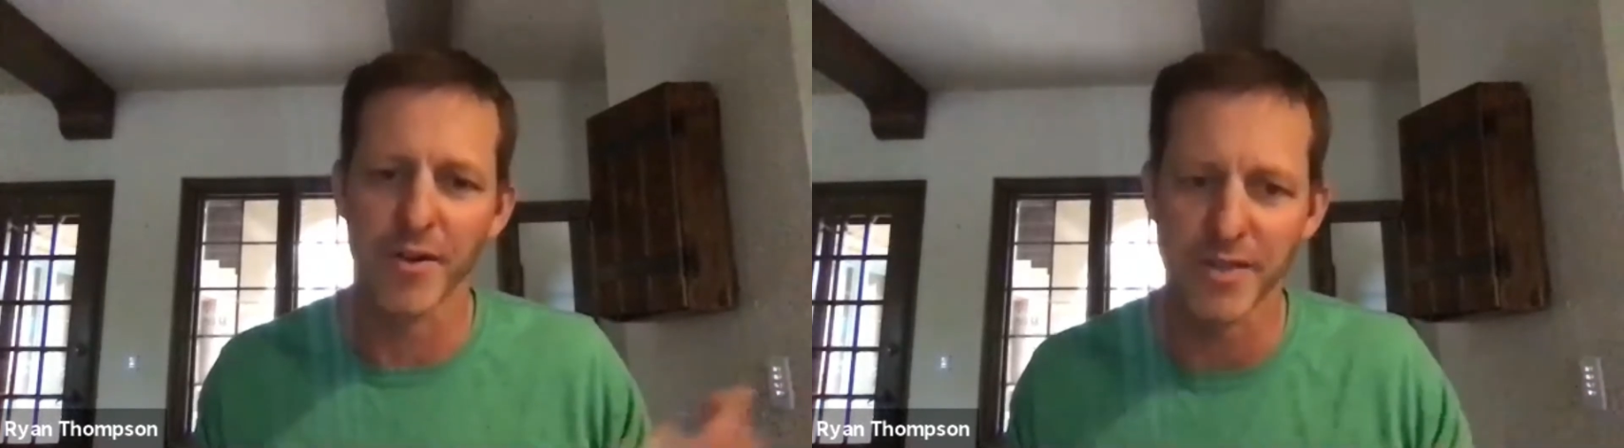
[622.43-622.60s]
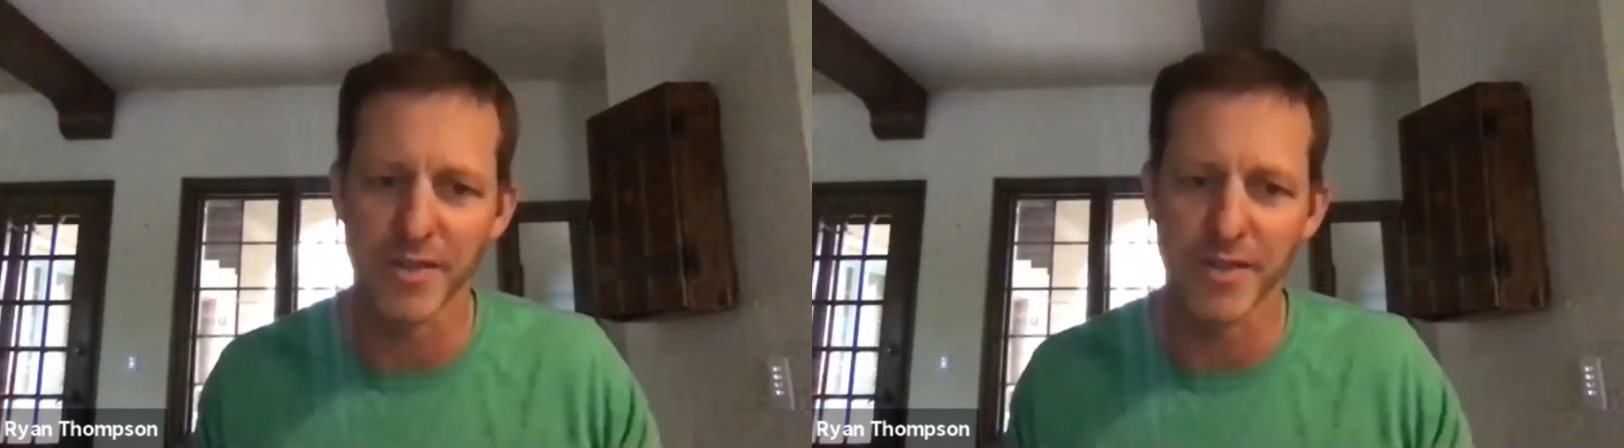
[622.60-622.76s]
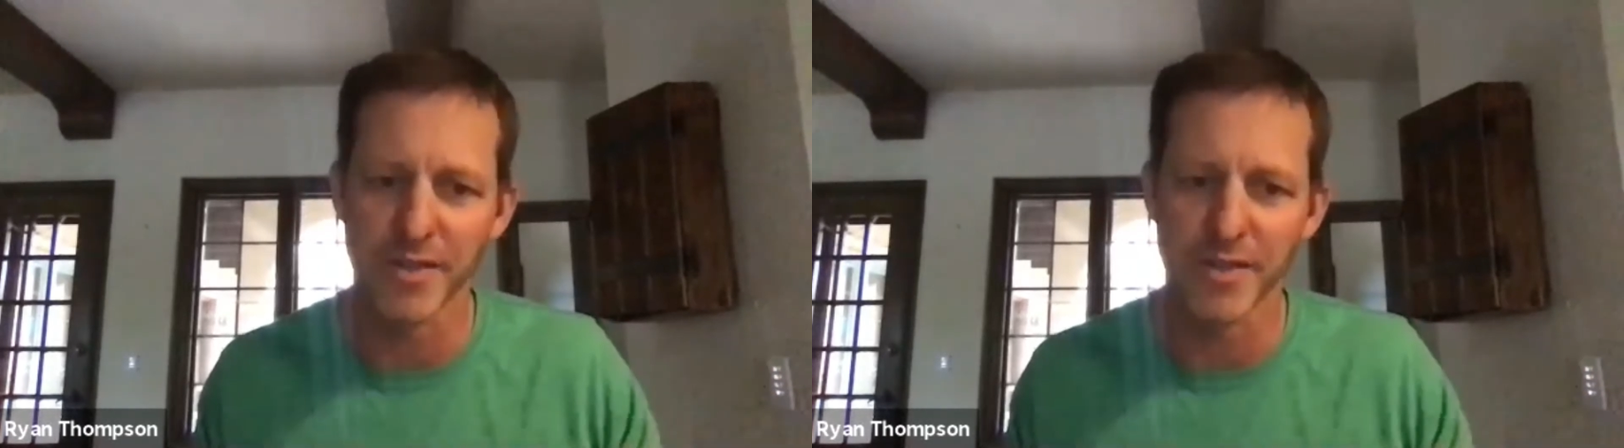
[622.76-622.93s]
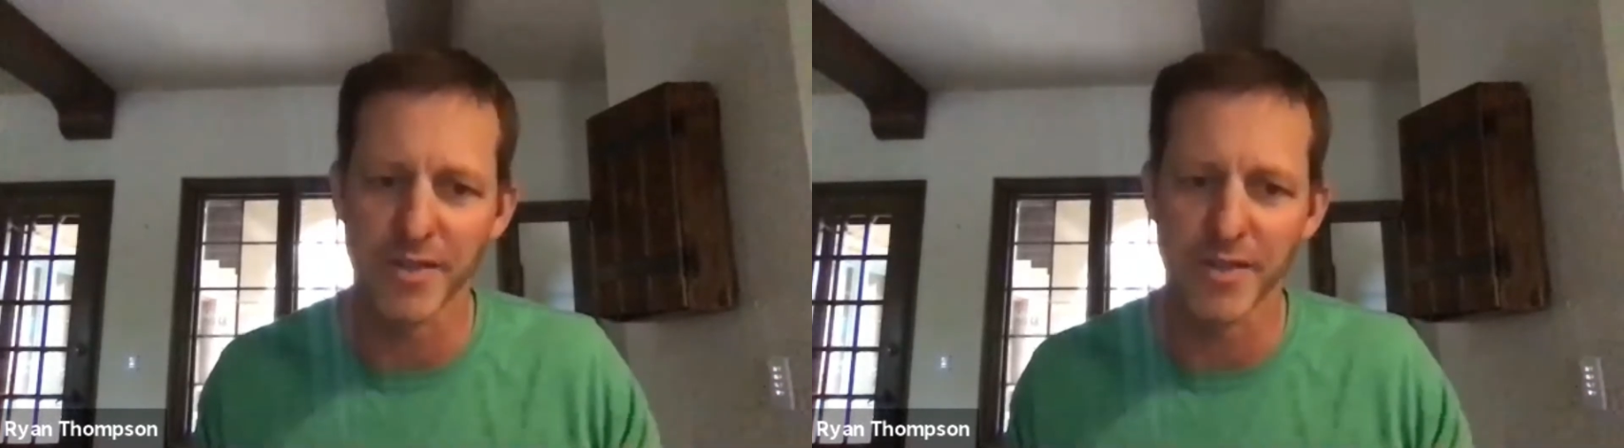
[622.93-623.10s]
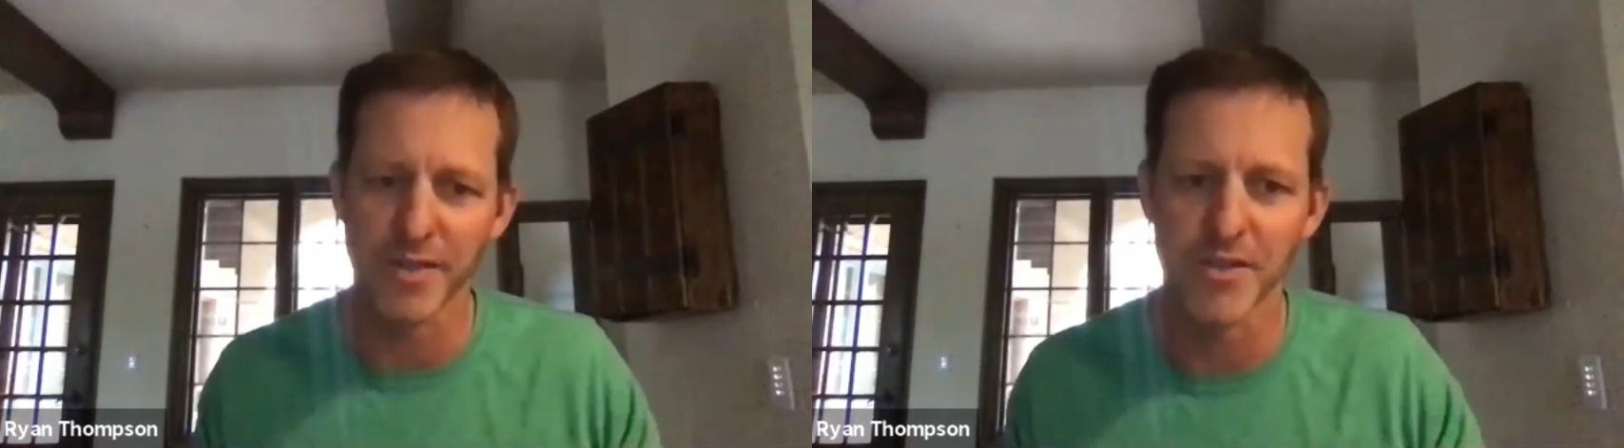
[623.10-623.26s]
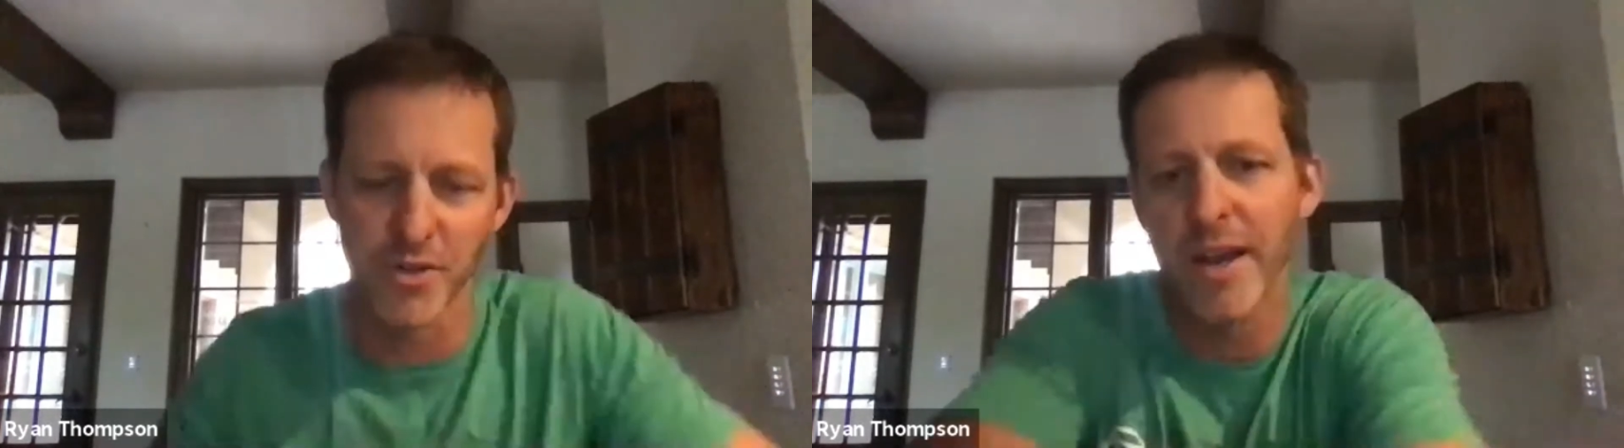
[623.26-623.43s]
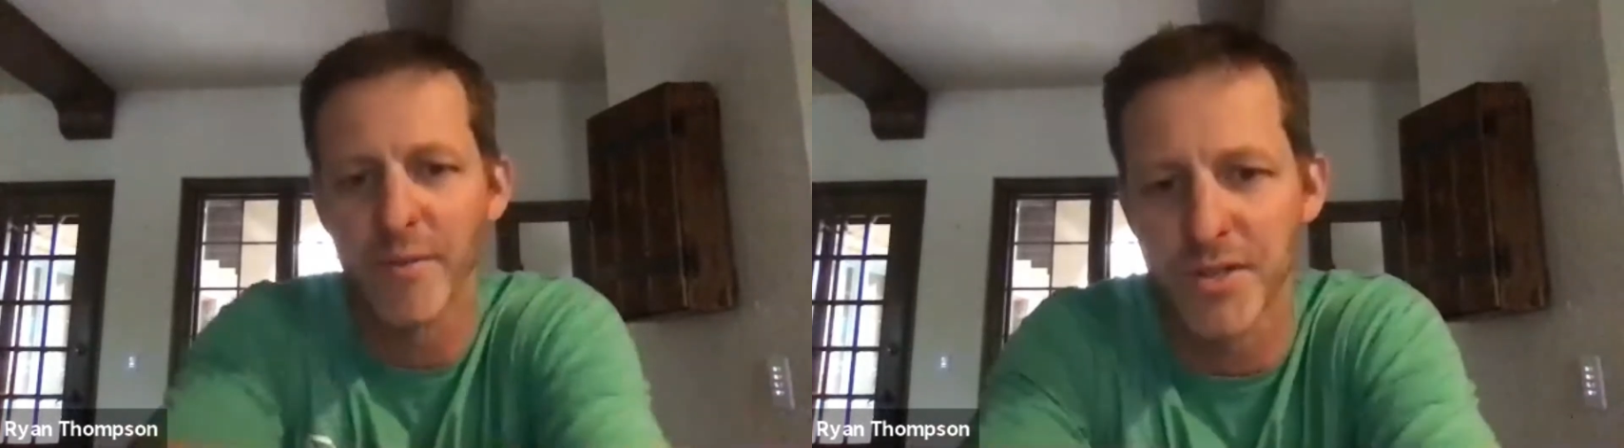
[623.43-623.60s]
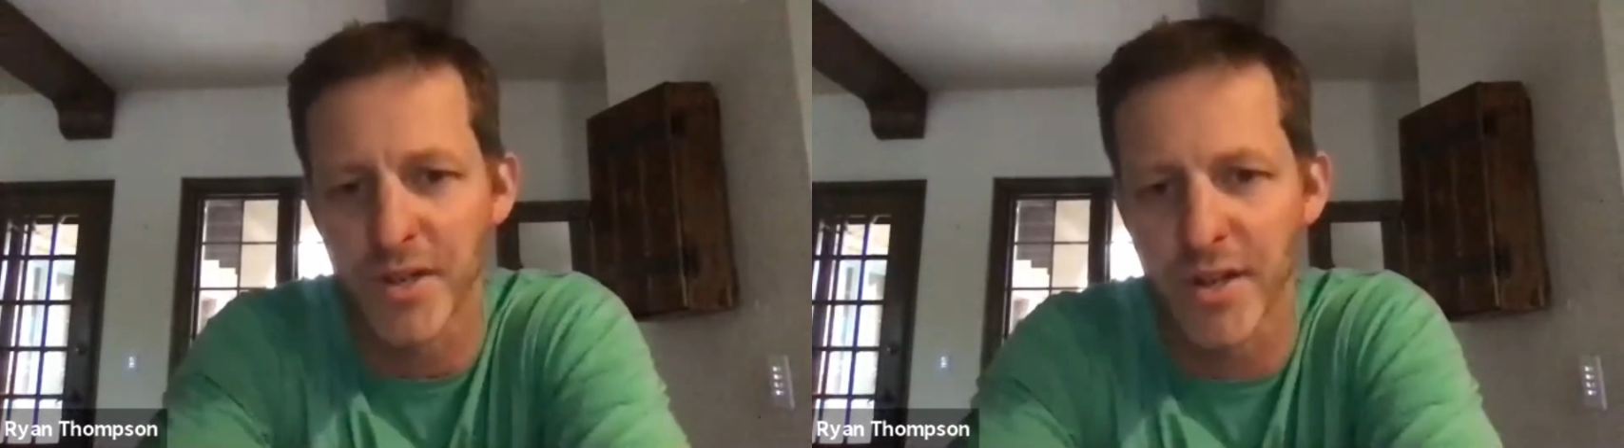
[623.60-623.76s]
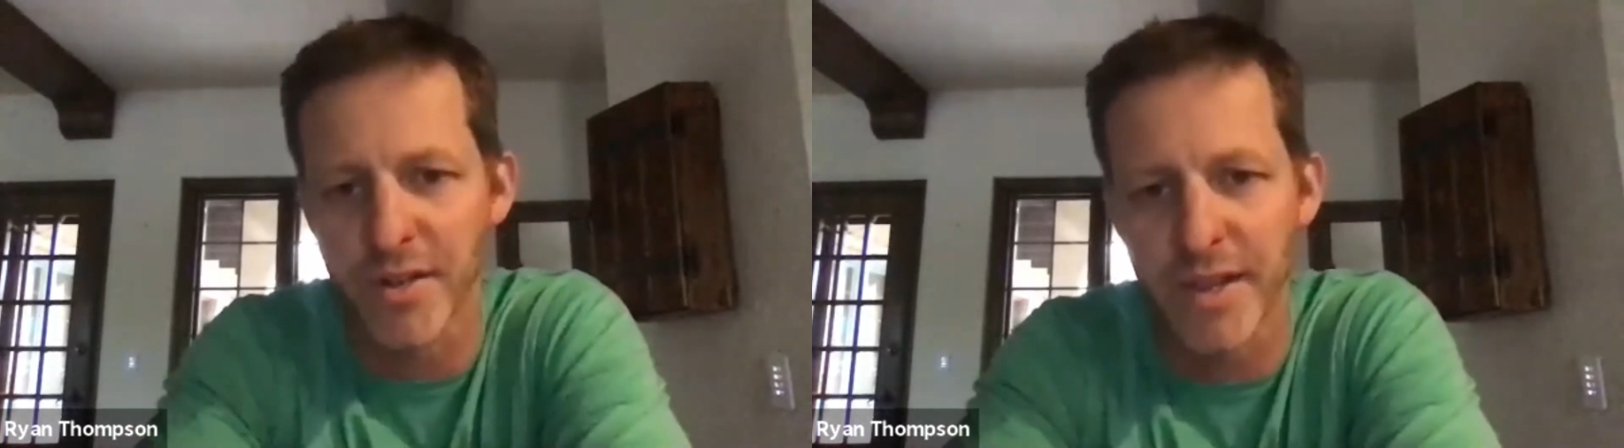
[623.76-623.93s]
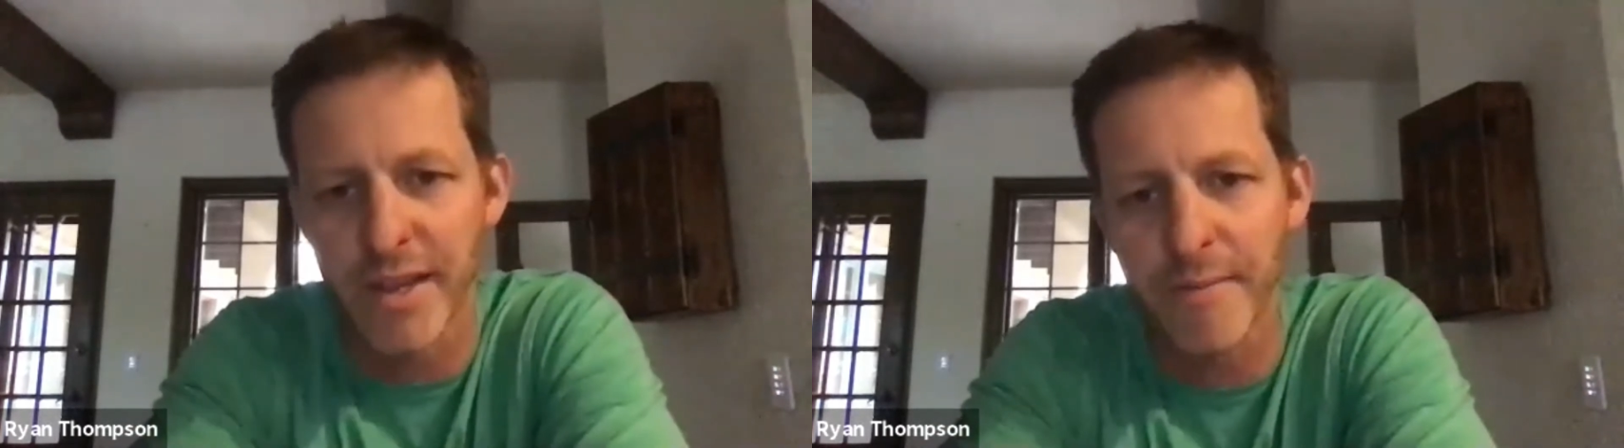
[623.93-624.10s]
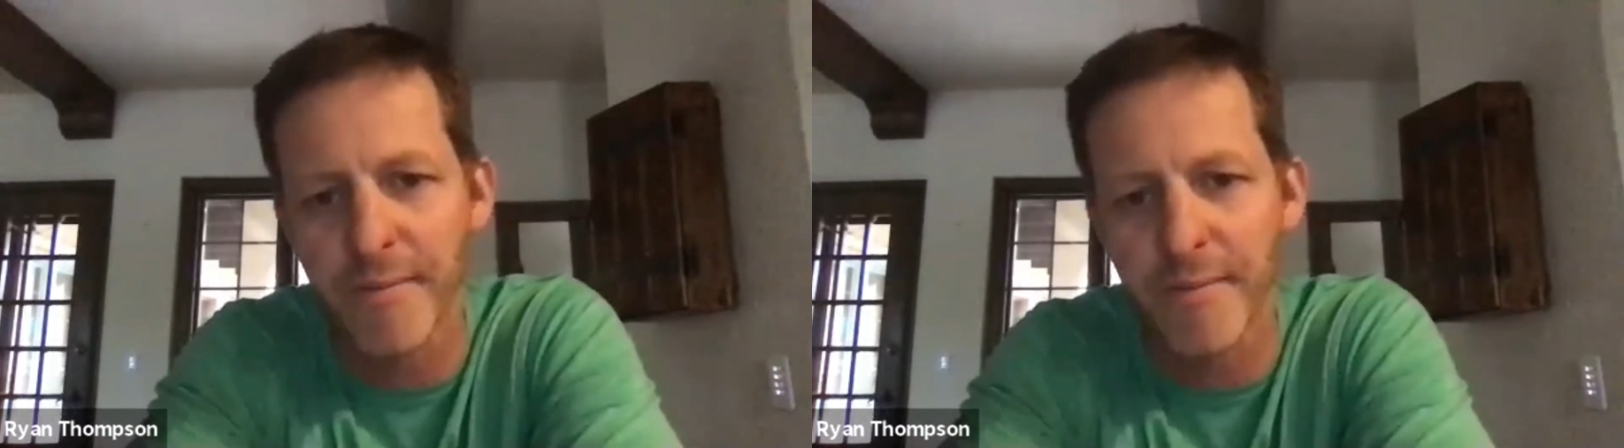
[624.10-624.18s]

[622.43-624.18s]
essentially goes away, which is a good thing.